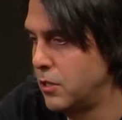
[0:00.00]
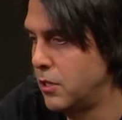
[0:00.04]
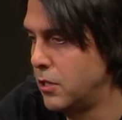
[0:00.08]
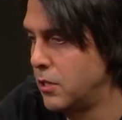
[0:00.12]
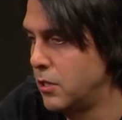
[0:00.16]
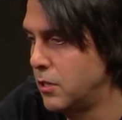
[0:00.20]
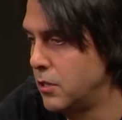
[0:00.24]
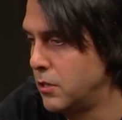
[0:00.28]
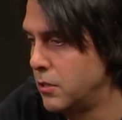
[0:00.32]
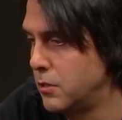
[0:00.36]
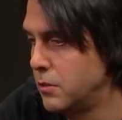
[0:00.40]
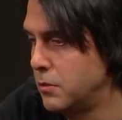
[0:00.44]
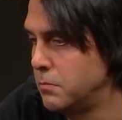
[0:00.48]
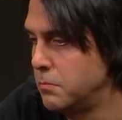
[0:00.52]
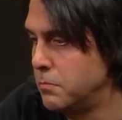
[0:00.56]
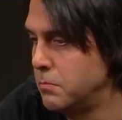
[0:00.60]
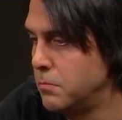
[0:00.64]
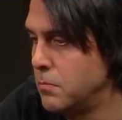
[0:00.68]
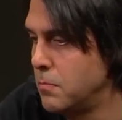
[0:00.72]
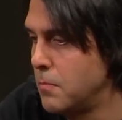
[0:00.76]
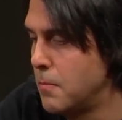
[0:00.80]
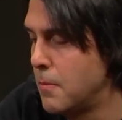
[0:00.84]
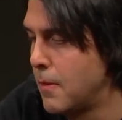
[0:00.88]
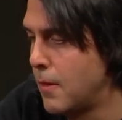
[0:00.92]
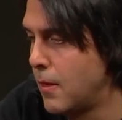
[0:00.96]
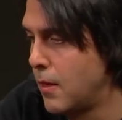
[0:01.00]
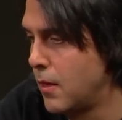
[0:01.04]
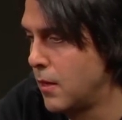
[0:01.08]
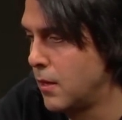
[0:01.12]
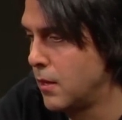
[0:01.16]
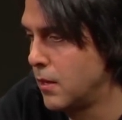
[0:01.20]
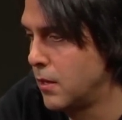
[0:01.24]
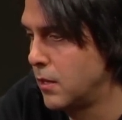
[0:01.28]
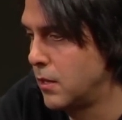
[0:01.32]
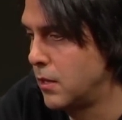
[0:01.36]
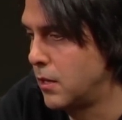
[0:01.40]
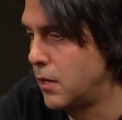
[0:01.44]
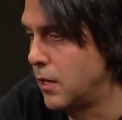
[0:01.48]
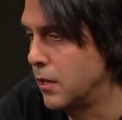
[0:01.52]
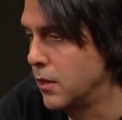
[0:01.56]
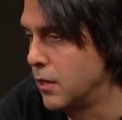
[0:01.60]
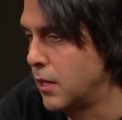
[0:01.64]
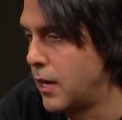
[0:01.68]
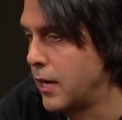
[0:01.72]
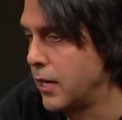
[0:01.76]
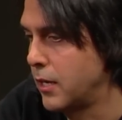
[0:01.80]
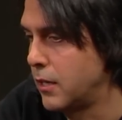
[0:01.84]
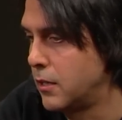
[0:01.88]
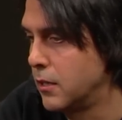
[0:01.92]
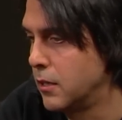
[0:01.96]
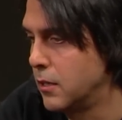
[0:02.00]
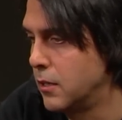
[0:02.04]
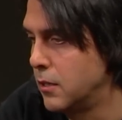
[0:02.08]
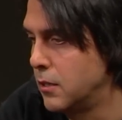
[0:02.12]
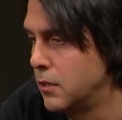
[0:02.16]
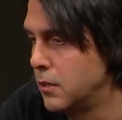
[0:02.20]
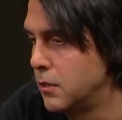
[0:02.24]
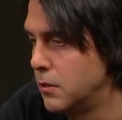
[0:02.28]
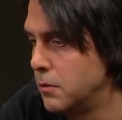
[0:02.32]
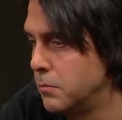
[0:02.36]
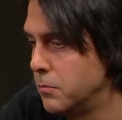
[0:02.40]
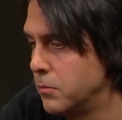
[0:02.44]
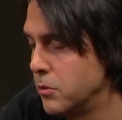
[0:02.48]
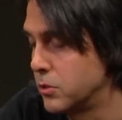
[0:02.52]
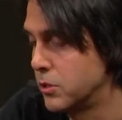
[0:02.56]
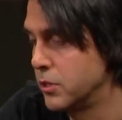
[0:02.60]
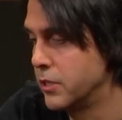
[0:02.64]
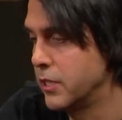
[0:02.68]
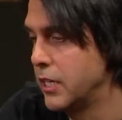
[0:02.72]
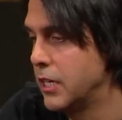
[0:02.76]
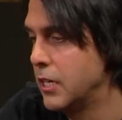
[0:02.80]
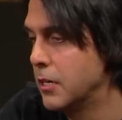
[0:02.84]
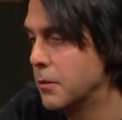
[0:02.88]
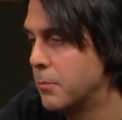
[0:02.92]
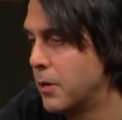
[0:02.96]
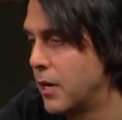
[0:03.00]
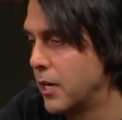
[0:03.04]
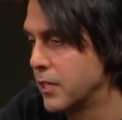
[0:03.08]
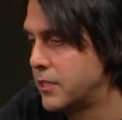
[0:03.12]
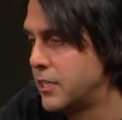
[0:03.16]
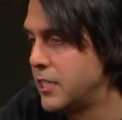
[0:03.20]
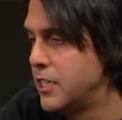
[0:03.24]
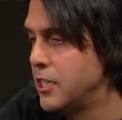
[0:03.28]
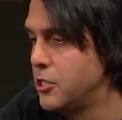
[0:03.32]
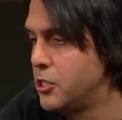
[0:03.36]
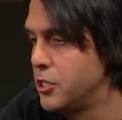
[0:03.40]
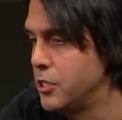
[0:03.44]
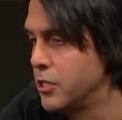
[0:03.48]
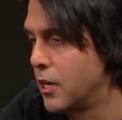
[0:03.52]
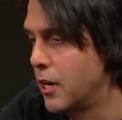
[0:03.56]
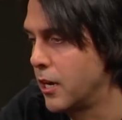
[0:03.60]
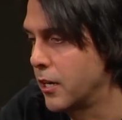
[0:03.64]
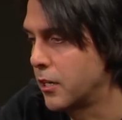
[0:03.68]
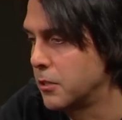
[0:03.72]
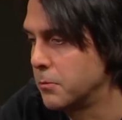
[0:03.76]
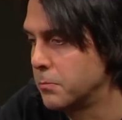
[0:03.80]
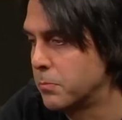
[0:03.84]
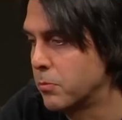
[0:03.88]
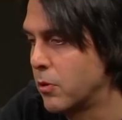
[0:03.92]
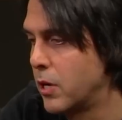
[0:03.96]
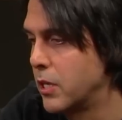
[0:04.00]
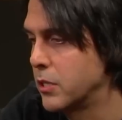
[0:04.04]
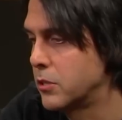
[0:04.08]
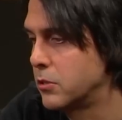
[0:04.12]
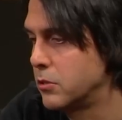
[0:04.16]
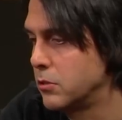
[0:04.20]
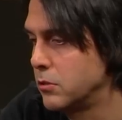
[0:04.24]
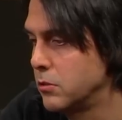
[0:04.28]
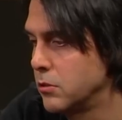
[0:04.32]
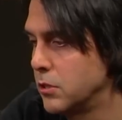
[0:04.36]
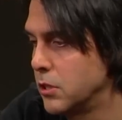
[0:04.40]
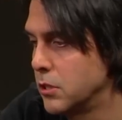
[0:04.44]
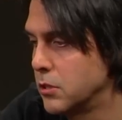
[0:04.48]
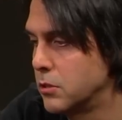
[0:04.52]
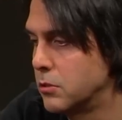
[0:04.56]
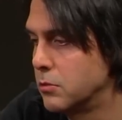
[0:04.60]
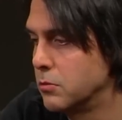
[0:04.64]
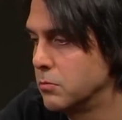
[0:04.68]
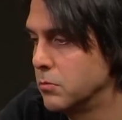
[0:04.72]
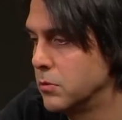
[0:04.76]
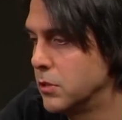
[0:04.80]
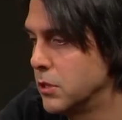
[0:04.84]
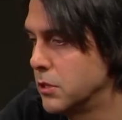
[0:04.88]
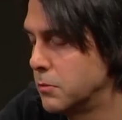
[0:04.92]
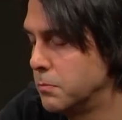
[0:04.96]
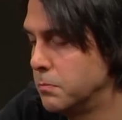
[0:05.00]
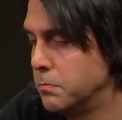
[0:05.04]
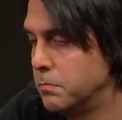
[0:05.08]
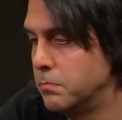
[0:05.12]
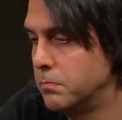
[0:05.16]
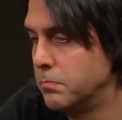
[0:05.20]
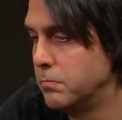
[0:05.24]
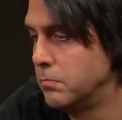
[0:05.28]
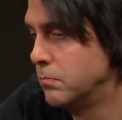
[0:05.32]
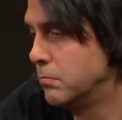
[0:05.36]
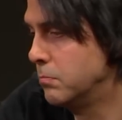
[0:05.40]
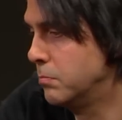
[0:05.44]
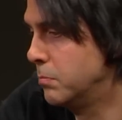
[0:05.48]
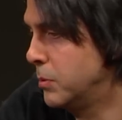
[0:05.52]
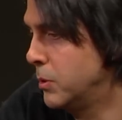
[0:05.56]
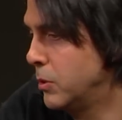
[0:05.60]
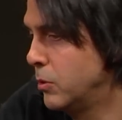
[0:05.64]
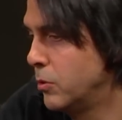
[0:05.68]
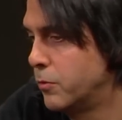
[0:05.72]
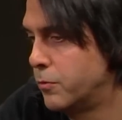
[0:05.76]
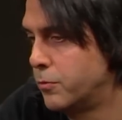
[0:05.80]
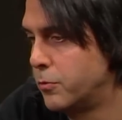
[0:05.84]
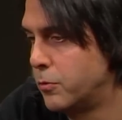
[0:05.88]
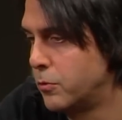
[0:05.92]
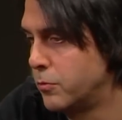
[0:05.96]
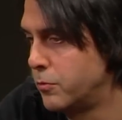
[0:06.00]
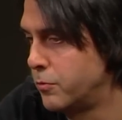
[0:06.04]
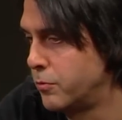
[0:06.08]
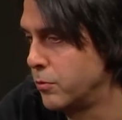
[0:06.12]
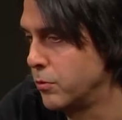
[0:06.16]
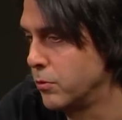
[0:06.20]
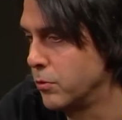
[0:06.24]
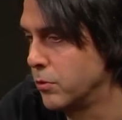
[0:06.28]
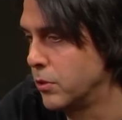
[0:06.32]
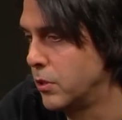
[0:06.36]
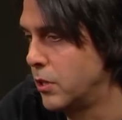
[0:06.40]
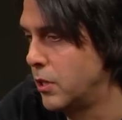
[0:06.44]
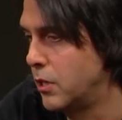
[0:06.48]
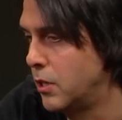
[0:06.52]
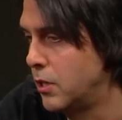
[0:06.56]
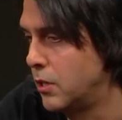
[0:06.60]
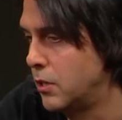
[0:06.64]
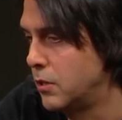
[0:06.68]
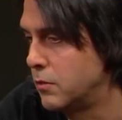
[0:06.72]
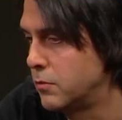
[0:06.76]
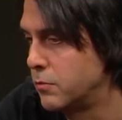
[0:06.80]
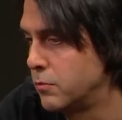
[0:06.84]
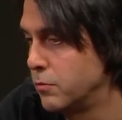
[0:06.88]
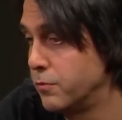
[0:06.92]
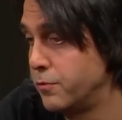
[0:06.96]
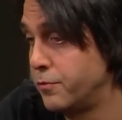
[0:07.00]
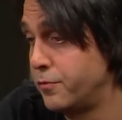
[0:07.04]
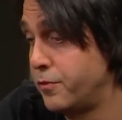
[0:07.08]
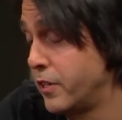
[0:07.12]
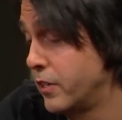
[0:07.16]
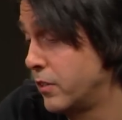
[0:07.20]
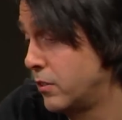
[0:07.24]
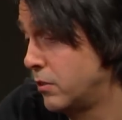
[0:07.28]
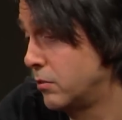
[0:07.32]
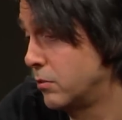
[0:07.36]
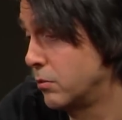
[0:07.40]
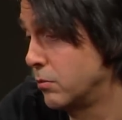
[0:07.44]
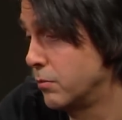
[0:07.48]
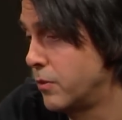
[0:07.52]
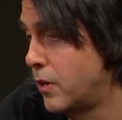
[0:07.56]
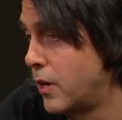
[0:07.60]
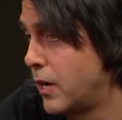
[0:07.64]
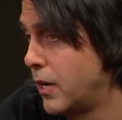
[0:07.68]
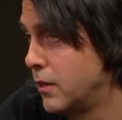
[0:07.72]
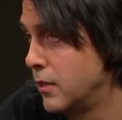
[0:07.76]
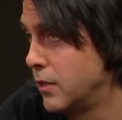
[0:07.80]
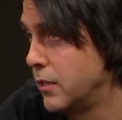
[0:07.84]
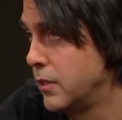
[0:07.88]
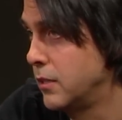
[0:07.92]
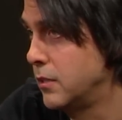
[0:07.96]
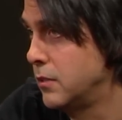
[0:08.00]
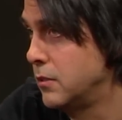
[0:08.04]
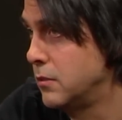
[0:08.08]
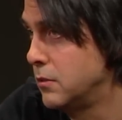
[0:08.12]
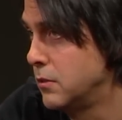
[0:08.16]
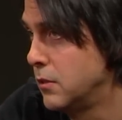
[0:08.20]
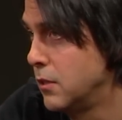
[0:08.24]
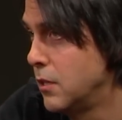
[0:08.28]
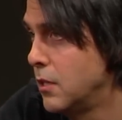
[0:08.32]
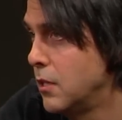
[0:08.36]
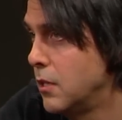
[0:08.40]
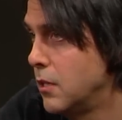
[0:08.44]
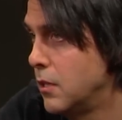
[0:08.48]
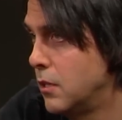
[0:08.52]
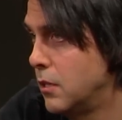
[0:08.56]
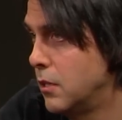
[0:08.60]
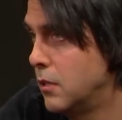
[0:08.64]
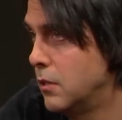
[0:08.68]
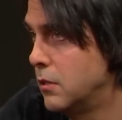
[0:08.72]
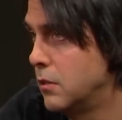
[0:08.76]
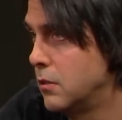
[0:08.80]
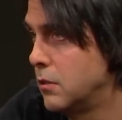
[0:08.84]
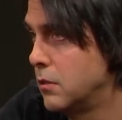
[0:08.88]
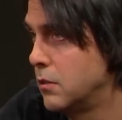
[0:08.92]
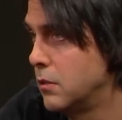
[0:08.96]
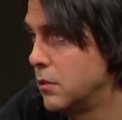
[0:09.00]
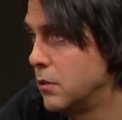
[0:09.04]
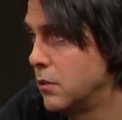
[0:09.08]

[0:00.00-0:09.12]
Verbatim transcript: Um, I like uh, there's an EMI TGI compressor that's that's beautiful for uh, for fiddle or violin. Is that what you used